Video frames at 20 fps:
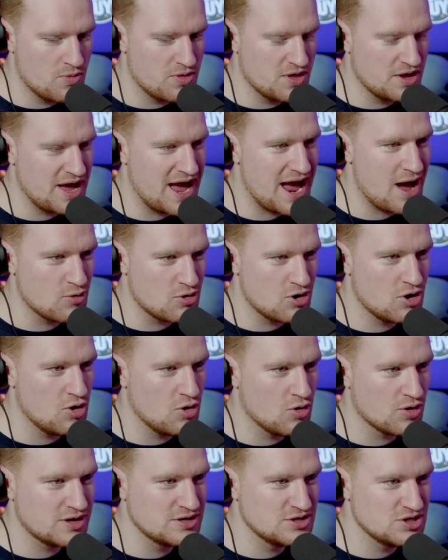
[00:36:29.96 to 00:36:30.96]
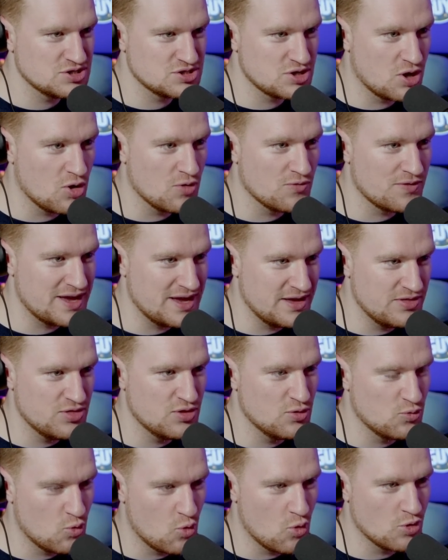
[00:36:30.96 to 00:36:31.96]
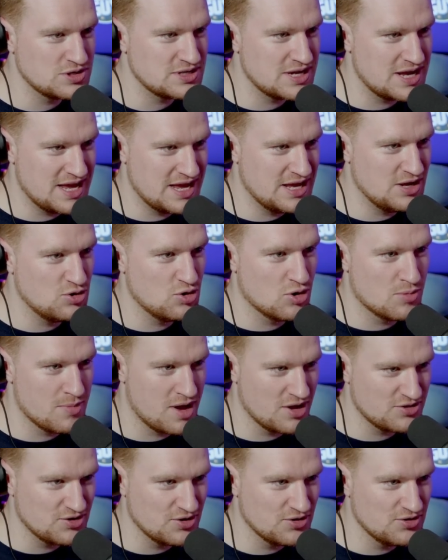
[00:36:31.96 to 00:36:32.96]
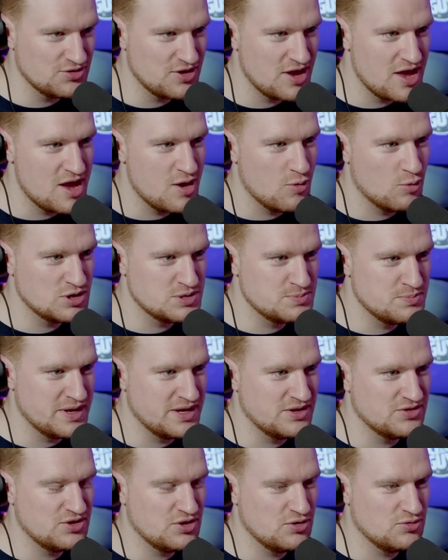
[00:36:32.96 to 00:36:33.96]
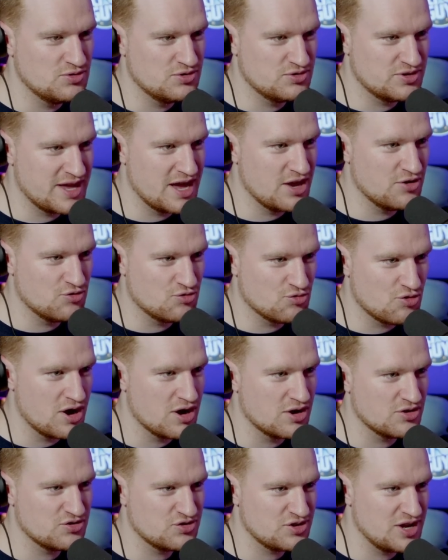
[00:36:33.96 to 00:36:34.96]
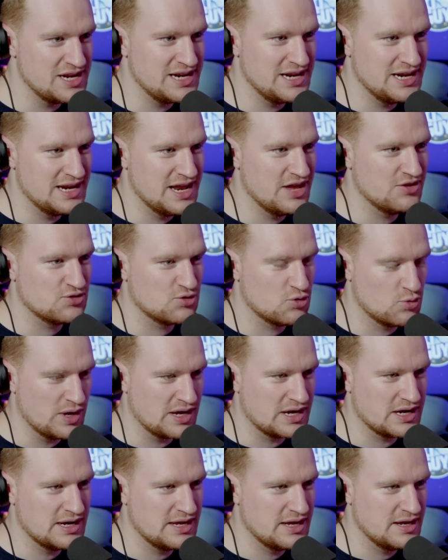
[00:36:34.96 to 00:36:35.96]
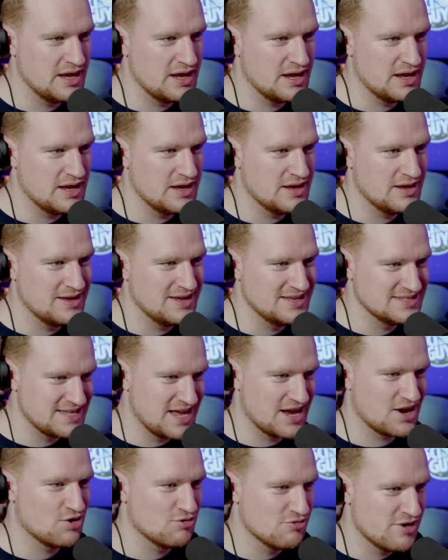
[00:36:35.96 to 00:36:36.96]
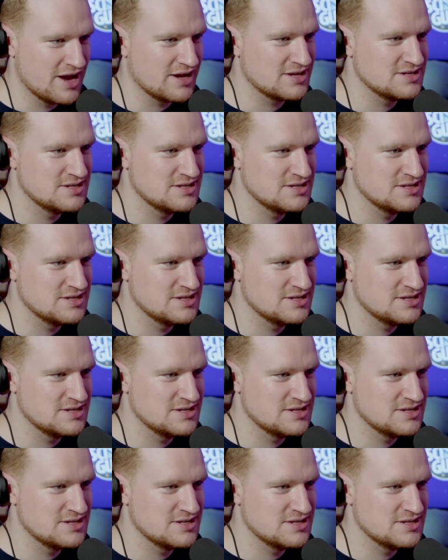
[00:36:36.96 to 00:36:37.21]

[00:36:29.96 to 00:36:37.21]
the alcohol can dissolve in the water in your muscles, which means that you get drunk slightly less quickly is that correct?